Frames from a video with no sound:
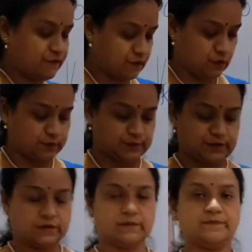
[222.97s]

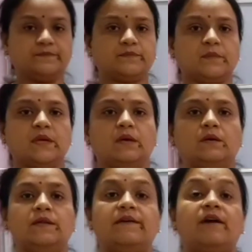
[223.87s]
roots.
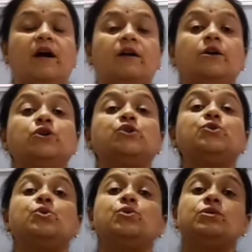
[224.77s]
There are
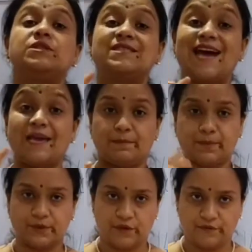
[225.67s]
two types
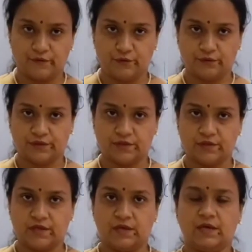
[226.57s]
of roots.
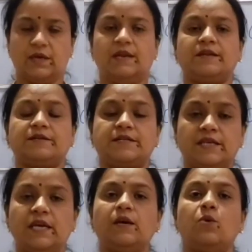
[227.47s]
Let us
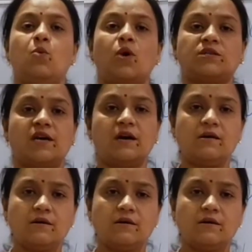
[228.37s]
see what are